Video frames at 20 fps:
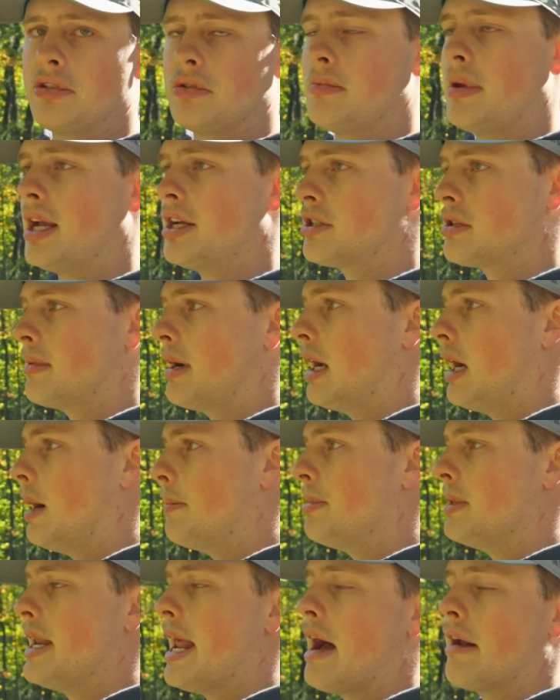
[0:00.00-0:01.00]
to make sure my
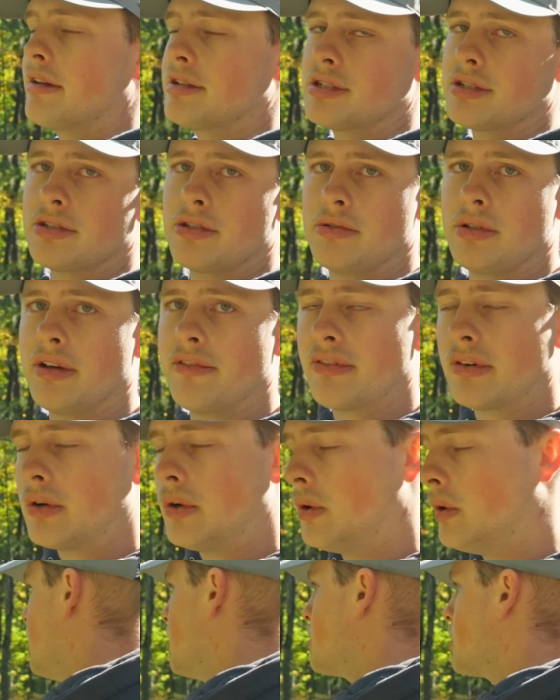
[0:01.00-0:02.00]
up and down isn't too
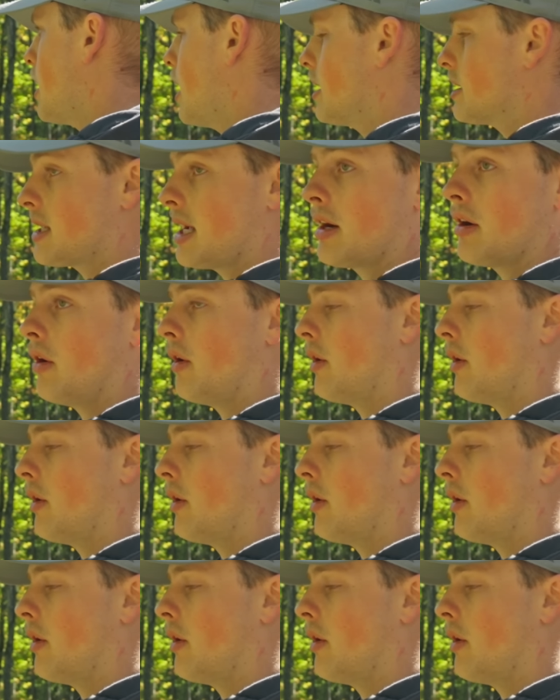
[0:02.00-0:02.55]
difficult. And this shot is kind of